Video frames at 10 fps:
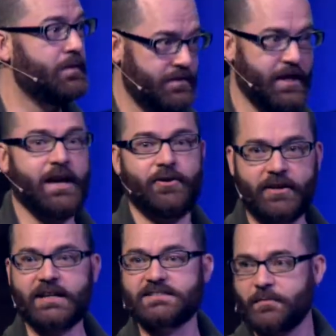Yeah,
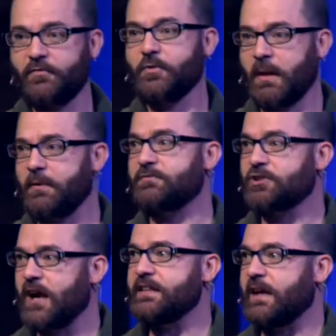okay, some of you maybe have
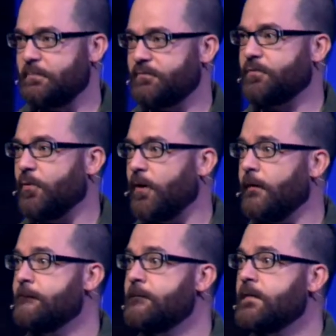tried that before.
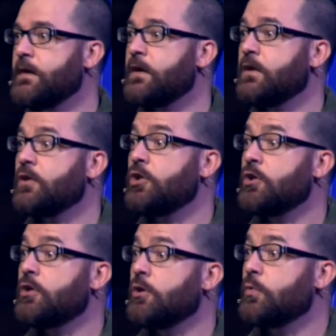
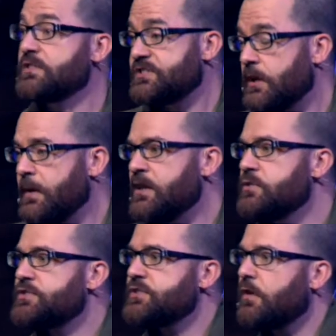When somebody
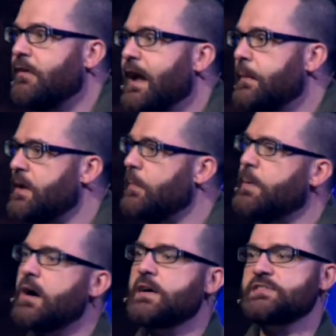uses our name in a
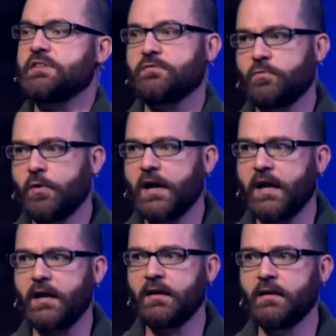positive
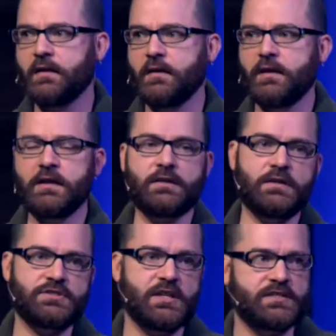way, it
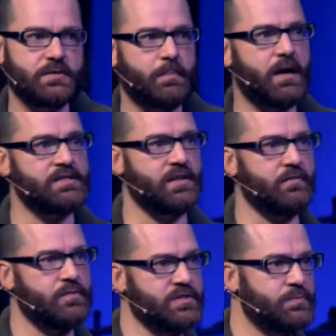initiates a
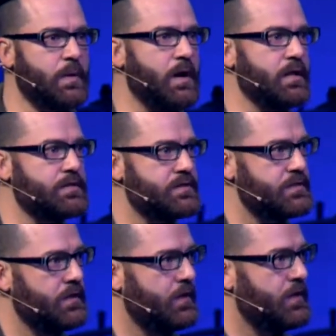positive response.
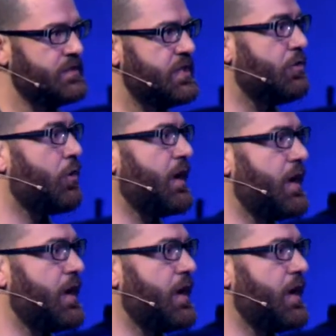See, growing